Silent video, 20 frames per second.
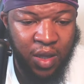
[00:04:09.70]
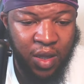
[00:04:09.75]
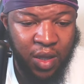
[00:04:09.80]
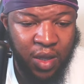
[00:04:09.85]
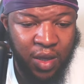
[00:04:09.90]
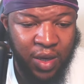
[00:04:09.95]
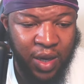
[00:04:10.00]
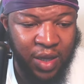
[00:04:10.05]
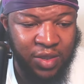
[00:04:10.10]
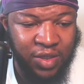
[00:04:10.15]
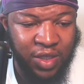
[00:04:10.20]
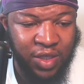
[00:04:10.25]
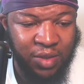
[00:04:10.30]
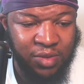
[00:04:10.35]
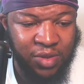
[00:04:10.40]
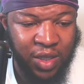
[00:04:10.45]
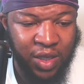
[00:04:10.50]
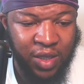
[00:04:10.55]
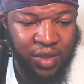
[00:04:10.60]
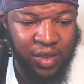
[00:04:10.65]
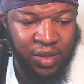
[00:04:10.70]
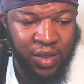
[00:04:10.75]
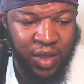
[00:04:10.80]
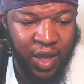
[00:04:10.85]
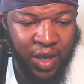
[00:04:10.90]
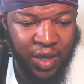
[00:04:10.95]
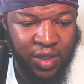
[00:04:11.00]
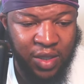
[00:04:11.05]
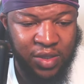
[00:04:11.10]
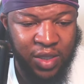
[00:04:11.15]
Not team saying
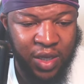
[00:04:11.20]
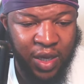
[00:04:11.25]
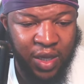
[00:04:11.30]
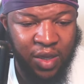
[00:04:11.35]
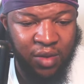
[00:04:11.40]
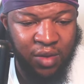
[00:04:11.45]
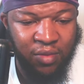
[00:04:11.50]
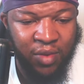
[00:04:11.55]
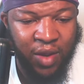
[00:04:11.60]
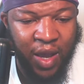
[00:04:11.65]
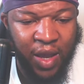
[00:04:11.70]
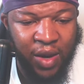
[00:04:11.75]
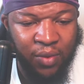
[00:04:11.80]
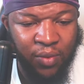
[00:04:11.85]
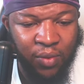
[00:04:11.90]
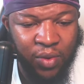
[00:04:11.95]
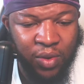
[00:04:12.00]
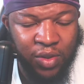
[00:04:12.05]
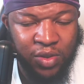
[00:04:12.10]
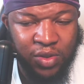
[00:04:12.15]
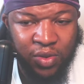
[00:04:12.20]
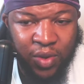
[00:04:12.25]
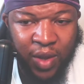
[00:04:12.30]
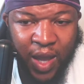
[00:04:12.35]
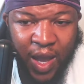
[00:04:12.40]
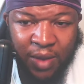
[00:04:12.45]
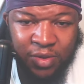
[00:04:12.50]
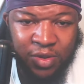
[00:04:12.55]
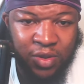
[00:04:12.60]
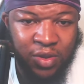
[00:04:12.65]
Haney said they could have died and won the suit.
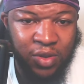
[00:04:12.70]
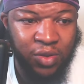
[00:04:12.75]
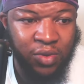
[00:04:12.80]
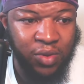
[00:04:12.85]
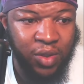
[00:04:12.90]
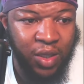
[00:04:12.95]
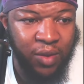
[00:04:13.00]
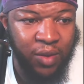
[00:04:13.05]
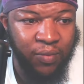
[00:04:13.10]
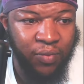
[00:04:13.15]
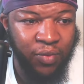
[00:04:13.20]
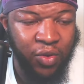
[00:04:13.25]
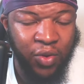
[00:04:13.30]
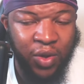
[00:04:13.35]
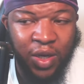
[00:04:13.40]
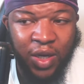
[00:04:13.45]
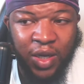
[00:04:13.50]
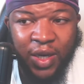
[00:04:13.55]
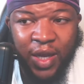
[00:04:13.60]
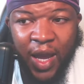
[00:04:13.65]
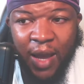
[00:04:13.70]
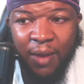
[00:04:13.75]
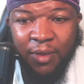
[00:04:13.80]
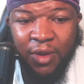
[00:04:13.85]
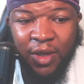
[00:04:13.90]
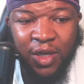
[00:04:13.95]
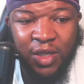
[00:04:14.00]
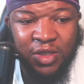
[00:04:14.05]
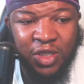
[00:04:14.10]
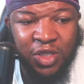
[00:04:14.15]
Absolutely. You could have died
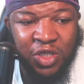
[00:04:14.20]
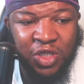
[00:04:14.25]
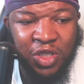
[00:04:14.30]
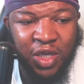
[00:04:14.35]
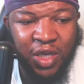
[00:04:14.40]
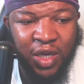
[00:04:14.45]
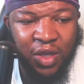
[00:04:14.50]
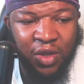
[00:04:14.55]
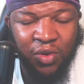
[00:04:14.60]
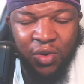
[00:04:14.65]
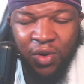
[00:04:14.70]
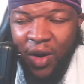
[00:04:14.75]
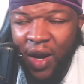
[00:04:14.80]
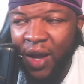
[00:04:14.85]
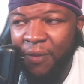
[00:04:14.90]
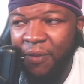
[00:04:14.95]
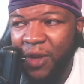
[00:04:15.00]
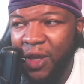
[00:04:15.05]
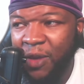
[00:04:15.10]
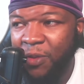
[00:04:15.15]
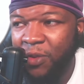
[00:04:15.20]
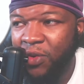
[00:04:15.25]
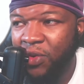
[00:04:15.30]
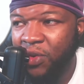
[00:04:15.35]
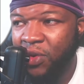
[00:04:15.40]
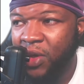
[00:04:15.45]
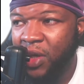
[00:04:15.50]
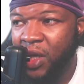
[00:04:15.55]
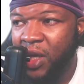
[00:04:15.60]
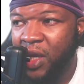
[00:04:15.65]
because he cheated. You know how
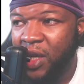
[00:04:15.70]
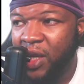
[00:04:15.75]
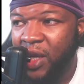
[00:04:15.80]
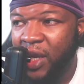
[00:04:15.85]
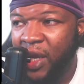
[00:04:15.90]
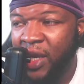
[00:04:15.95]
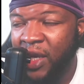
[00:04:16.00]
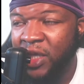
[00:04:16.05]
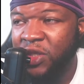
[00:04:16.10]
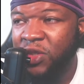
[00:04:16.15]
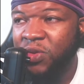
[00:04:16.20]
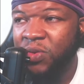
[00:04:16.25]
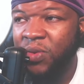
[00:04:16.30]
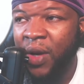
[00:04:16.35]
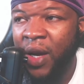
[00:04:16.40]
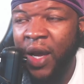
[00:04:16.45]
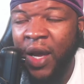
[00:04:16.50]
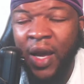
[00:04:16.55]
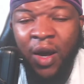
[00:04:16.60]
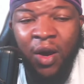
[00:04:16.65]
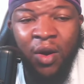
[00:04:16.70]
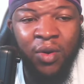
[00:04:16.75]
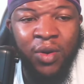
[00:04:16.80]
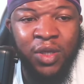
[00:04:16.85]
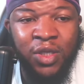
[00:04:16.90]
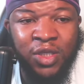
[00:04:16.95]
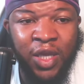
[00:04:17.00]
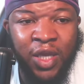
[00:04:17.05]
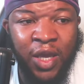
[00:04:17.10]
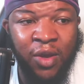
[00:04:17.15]
people, and this is why I
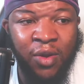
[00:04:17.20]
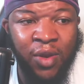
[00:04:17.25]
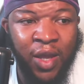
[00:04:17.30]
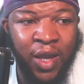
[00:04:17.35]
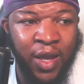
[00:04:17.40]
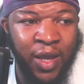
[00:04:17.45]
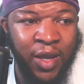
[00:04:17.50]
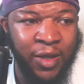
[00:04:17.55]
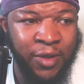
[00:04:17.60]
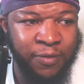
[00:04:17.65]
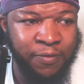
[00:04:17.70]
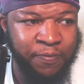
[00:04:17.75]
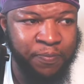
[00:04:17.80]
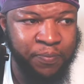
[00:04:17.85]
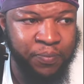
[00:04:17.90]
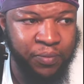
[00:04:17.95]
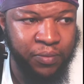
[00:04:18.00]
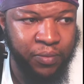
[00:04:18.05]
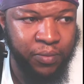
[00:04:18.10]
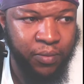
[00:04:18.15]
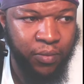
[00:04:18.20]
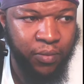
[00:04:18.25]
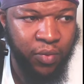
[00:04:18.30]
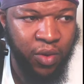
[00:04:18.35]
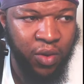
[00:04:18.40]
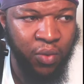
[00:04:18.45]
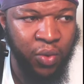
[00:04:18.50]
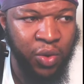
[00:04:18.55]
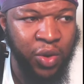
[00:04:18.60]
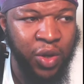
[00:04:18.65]
always say online,
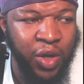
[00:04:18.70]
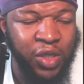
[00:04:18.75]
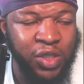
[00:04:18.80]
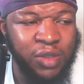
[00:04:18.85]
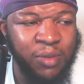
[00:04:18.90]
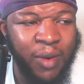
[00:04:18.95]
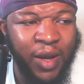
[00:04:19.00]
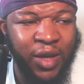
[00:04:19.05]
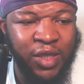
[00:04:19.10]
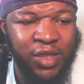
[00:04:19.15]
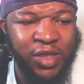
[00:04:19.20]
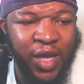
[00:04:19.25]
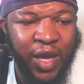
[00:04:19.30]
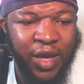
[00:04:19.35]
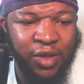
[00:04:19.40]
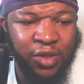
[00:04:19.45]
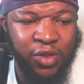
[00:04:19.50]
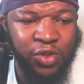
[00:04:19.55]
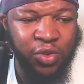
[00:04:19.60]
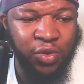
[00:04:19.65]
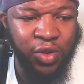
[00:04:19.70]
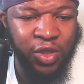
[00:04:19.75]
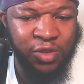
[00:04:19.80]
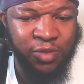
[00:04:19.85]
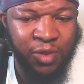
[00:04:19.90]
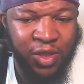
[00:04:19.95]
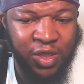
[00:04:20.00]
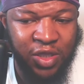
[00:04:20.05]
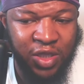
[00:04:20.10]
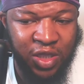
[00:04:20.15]
when you hear somebody's side of the story,
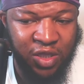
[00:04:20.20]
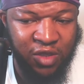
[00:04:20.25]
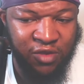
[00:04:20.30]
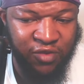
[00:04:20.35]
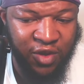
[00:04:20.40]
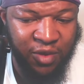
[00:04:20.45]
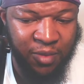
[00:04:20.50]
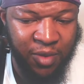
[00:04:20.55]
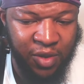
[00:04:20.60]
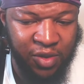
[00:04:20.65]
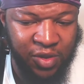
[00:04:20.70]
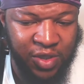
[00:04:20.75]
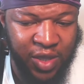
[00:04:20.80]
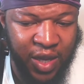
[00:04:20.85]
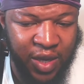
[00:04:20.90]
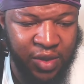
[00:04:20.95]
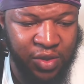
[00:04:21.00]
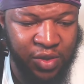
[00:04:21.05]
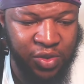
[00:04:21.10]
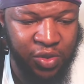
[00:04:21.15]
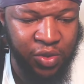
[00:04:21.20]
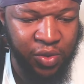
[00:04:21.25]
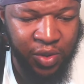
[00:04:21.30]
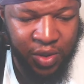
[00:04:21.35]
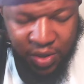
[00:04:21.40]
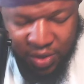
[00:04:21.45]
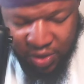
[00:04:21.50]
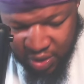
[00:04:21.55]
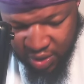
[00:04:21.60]
especially female side of the stories,